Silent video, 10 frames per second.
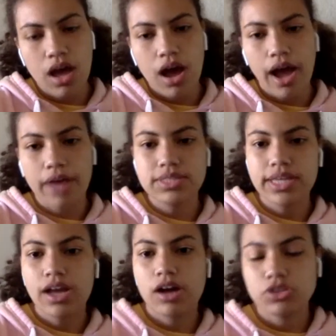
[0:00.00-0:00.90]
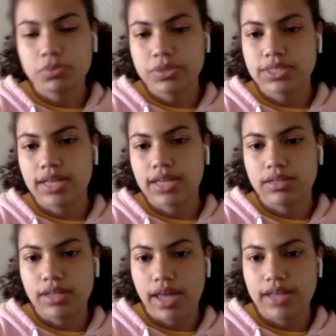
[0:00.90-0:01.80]
I would say 100%
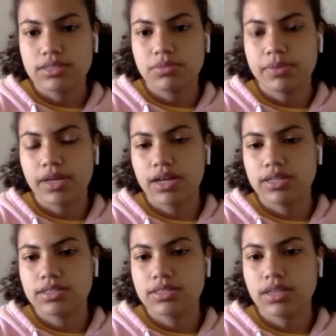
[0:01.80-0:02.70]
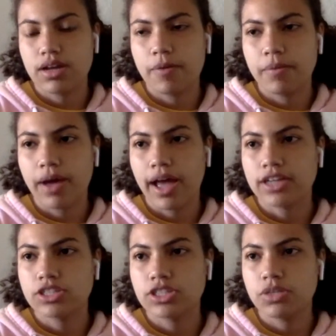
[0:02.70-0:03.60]
yes, because um, I
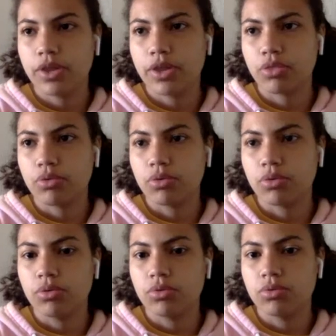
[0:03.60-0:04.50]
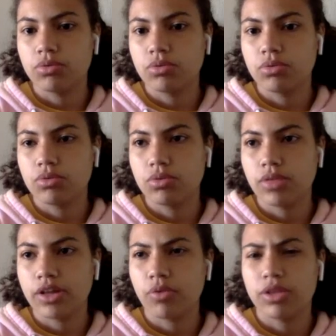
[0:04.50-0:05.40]
actually went through
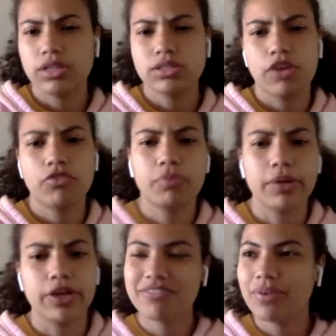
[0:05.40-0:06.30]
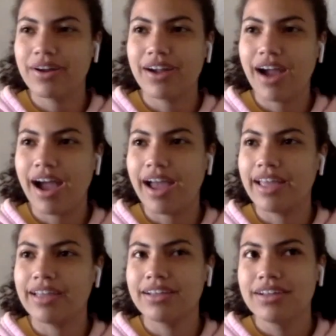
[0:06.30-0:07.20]
like a really tough period where
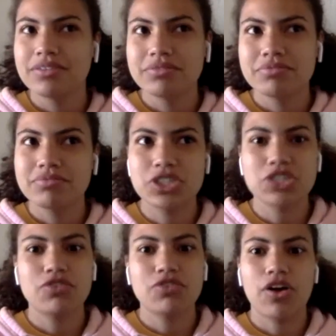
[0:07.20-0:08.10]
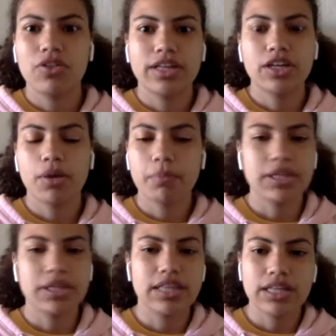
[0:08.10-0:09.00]
I just felt like
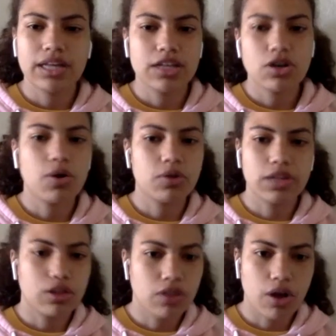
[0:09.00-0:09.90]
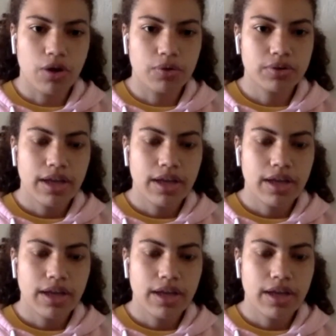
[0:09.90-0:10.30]
completely and totally alone.